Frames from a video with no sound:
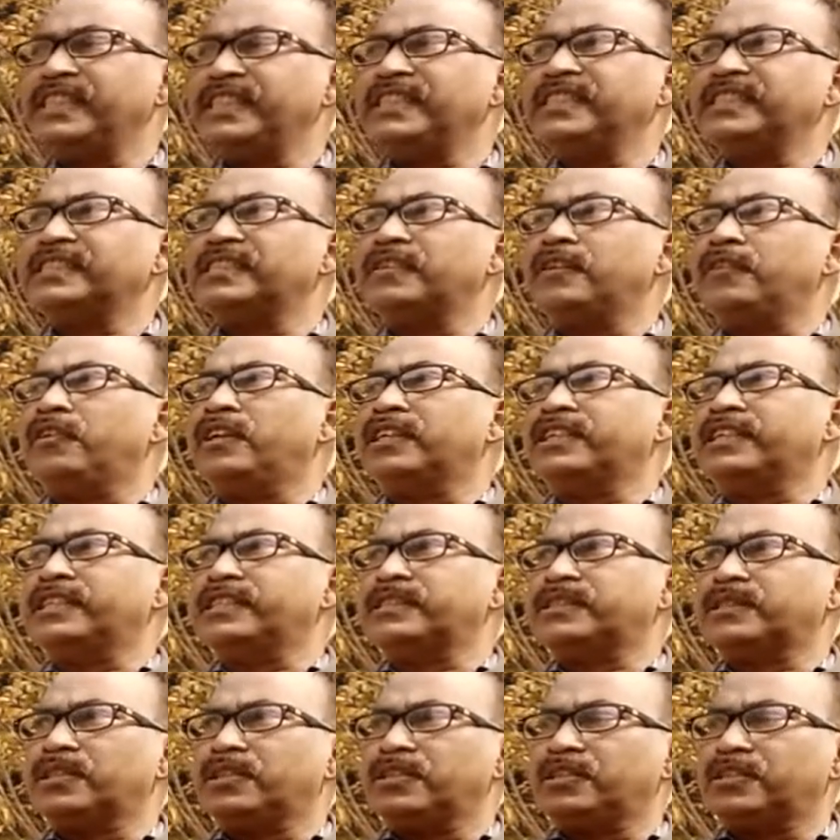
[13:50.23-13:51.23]
is, what
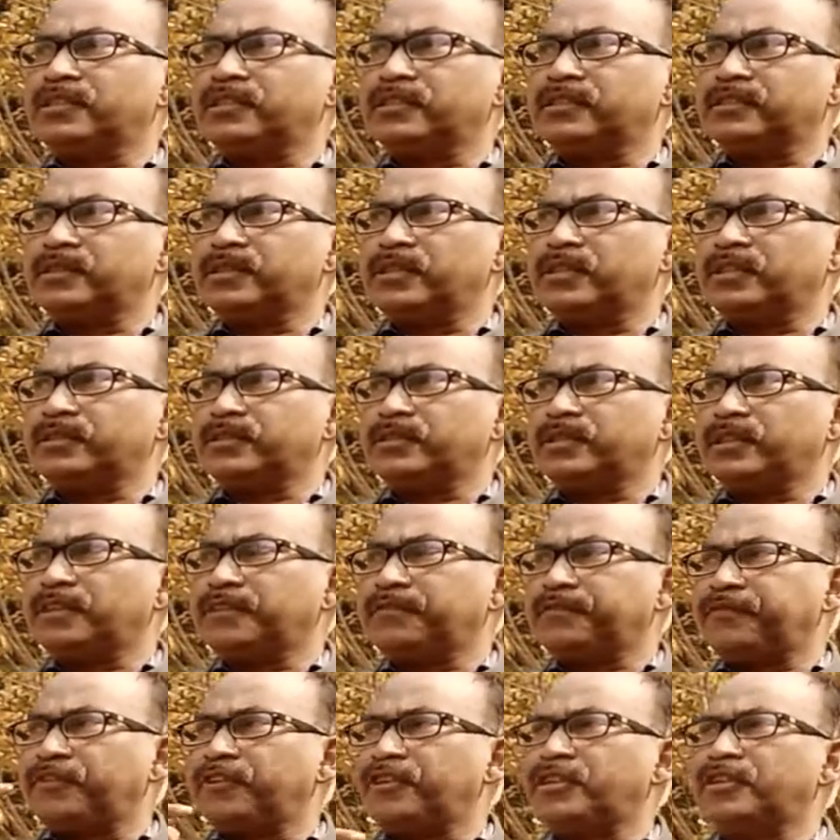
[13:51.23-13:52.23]
is
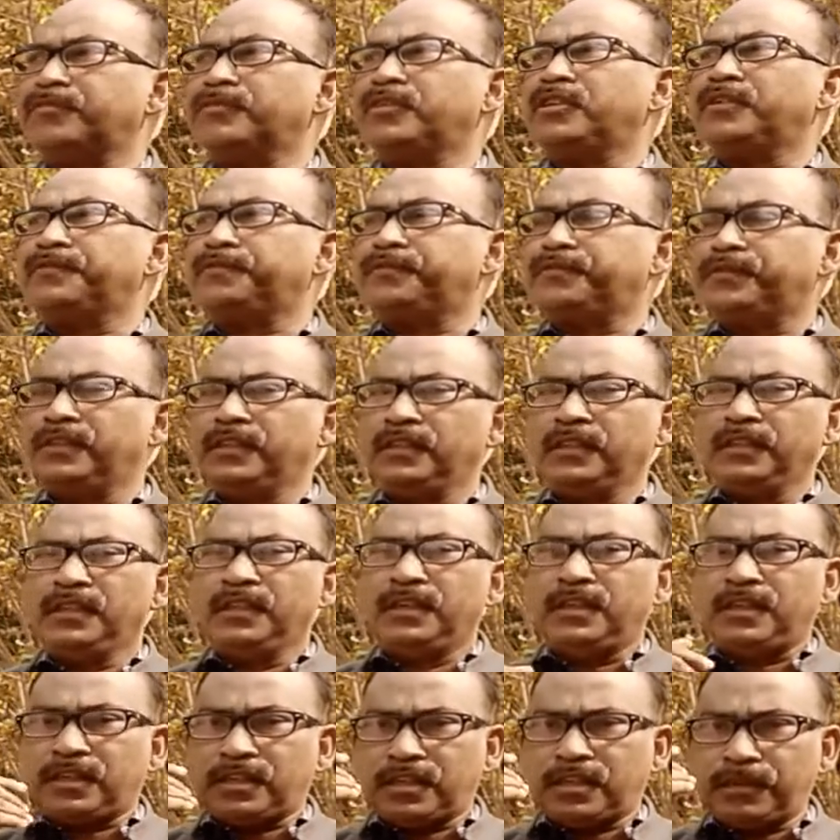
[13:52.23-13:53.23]
the form of
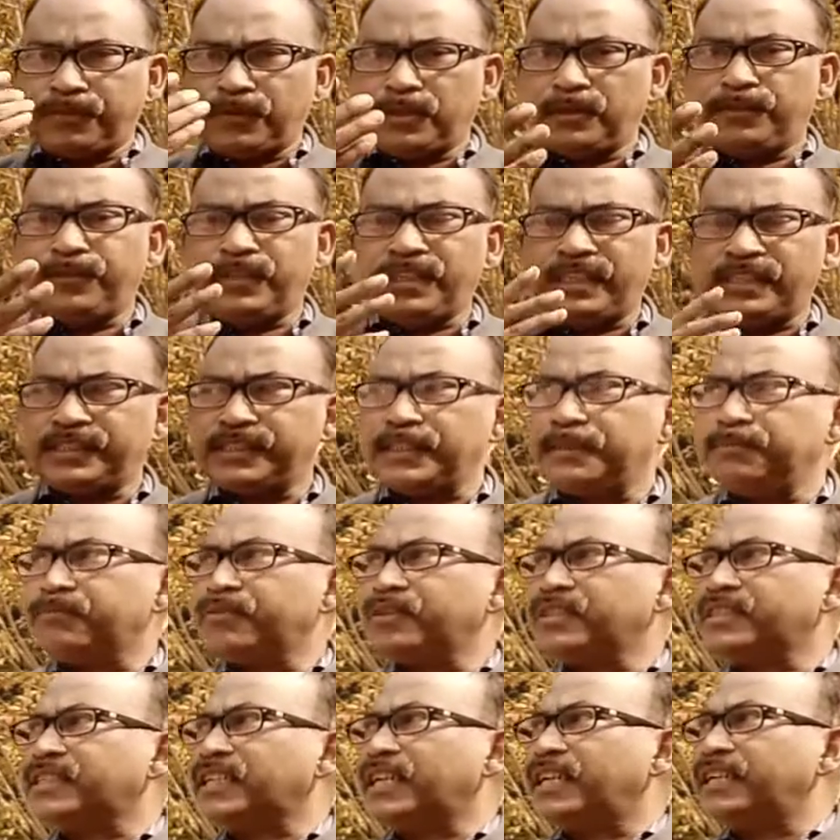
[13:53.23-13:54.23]
a couple of
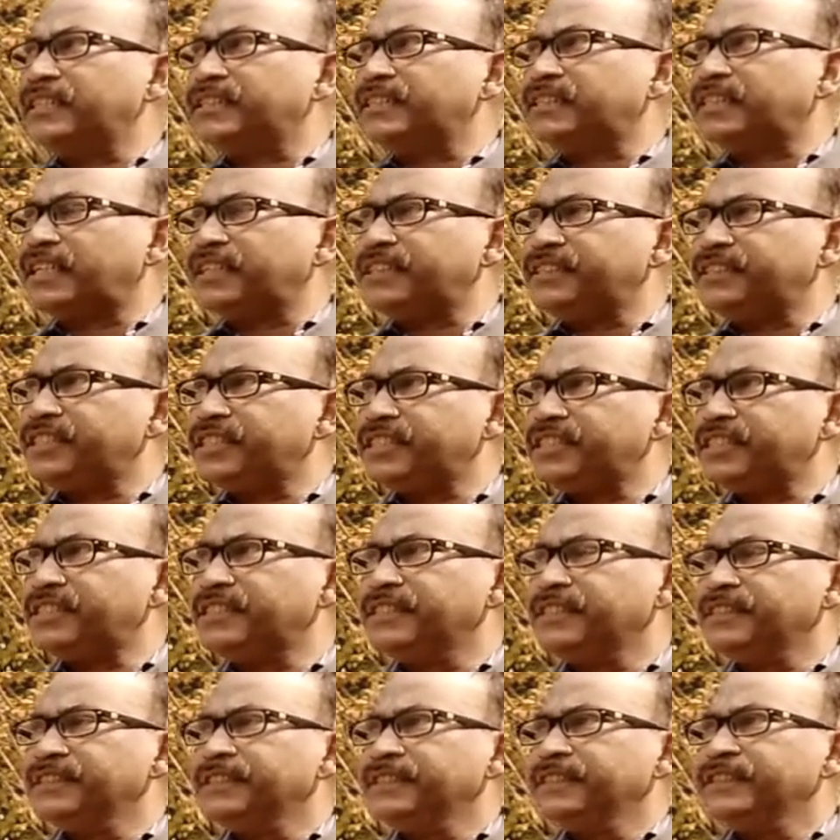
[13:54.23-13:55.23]
examples I cited,
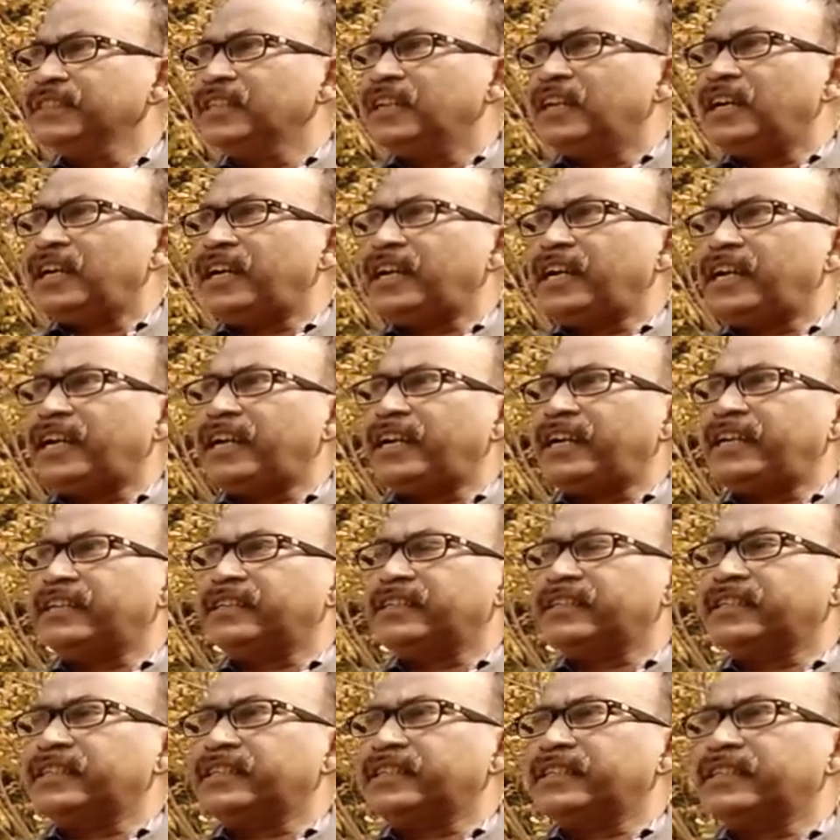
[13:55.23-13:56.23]

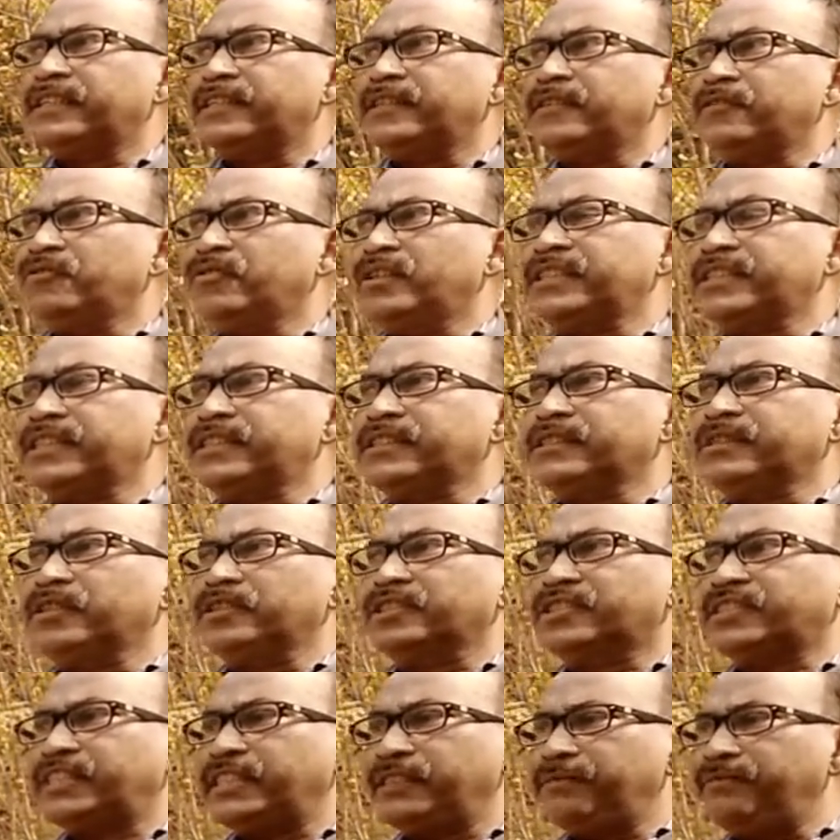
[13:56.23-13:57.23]
and what are
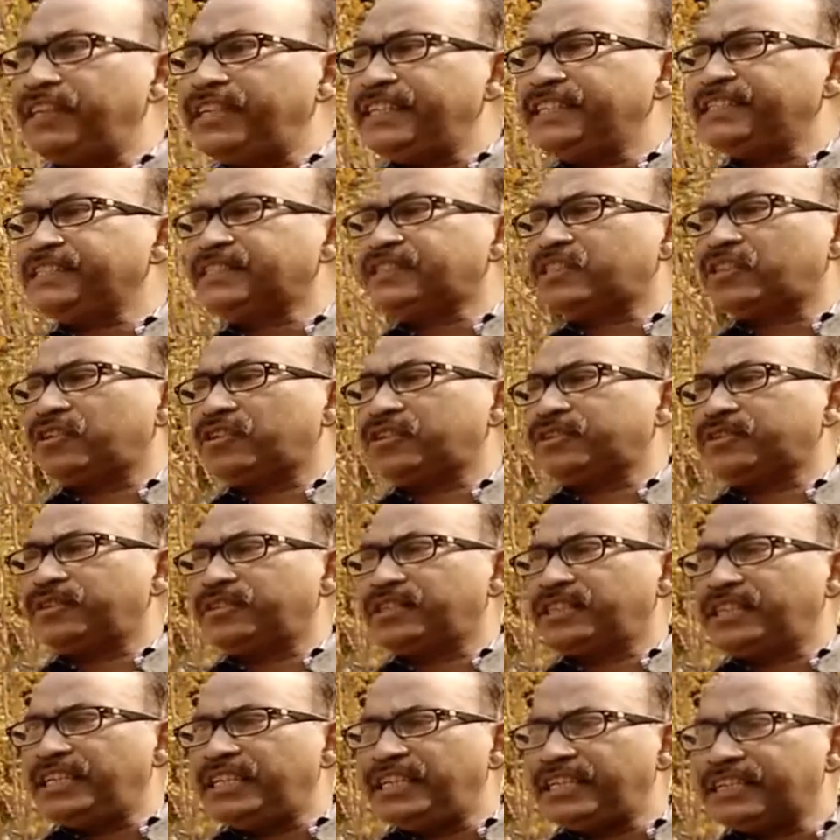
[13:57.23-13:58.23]
the siblings or
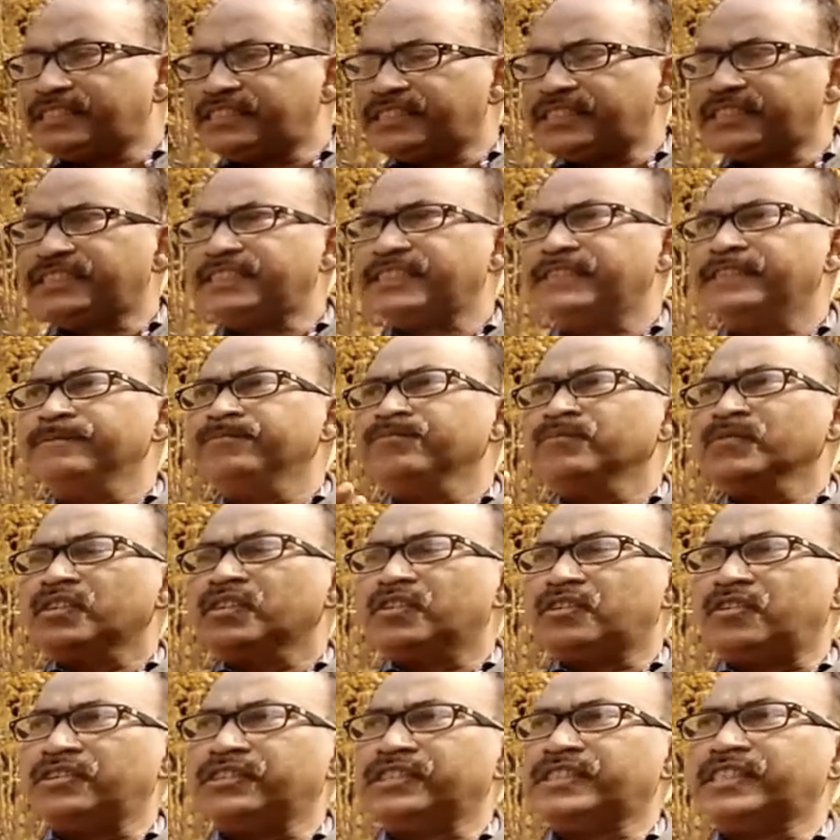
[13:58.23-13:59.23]
the related
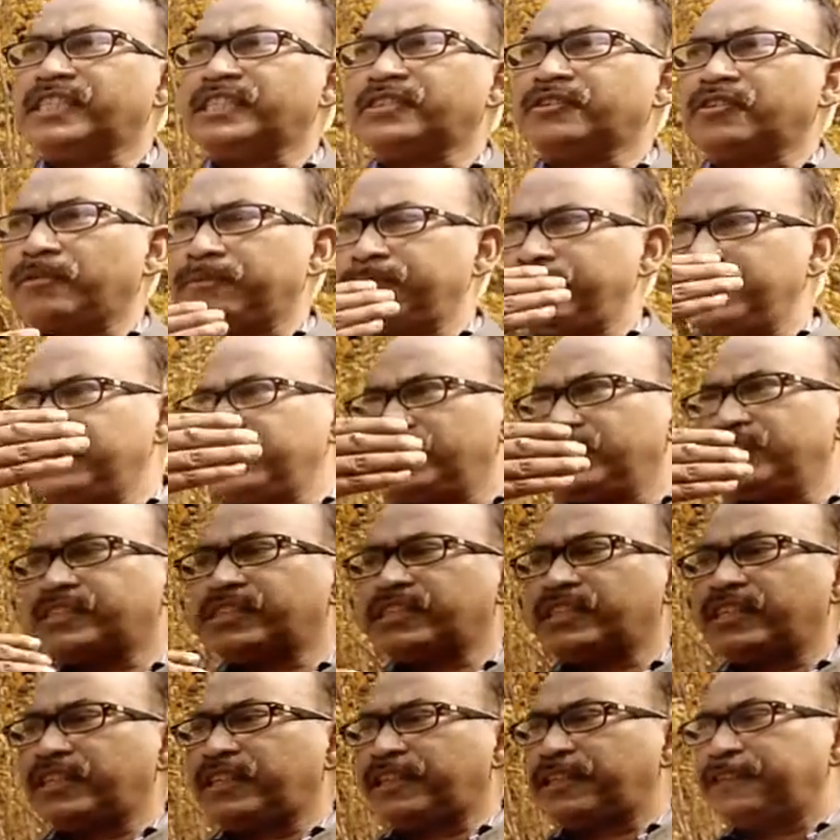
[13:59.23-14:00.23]
concept of in
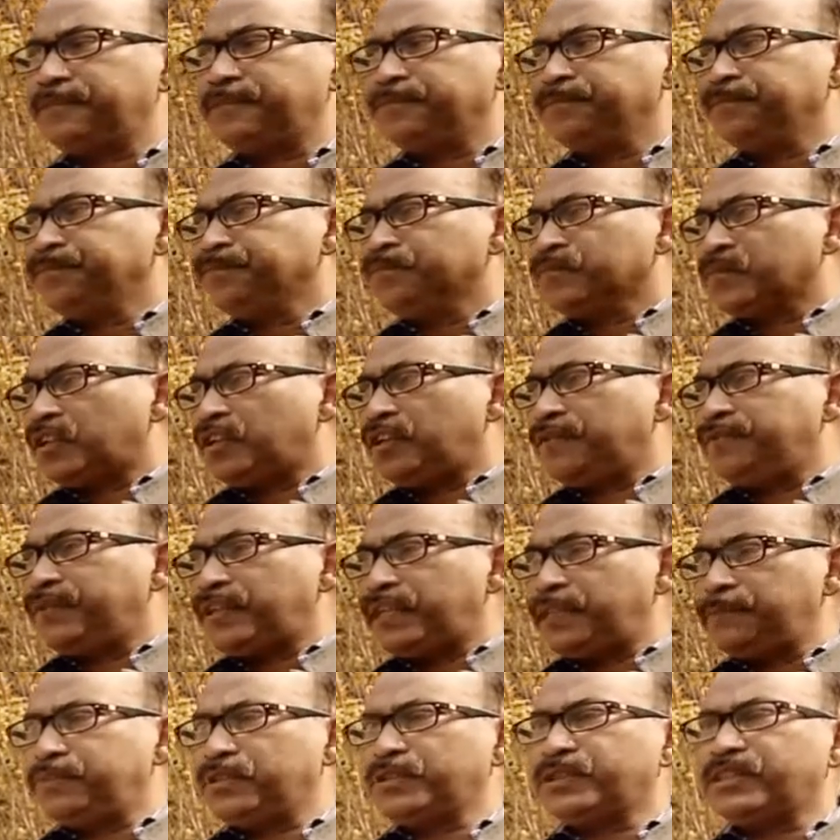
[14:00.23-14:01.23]
this of
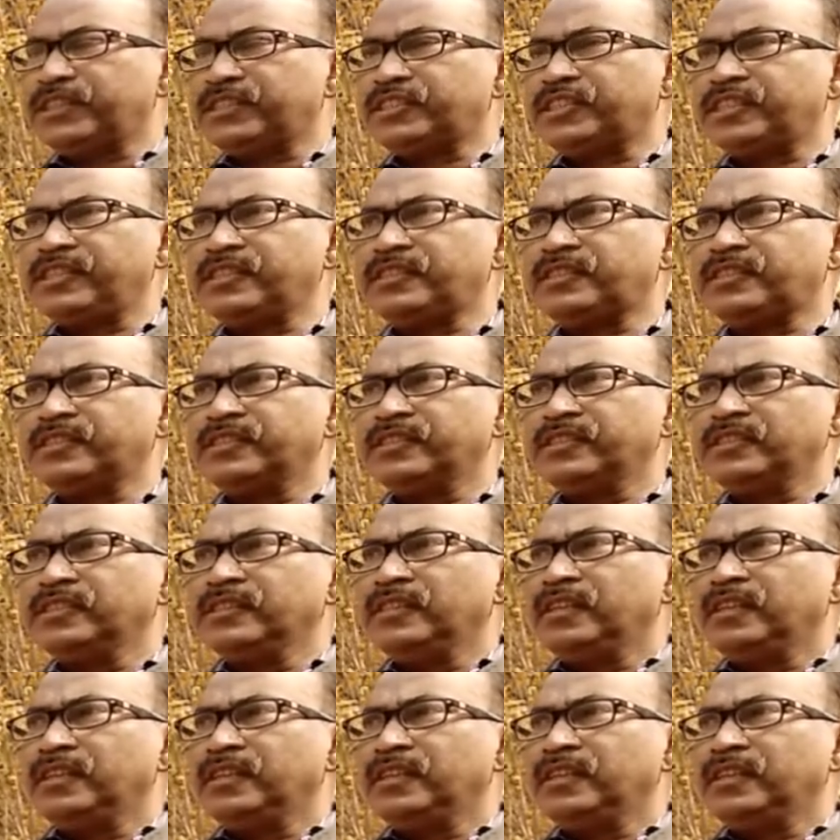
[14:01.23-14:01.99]
hypothesis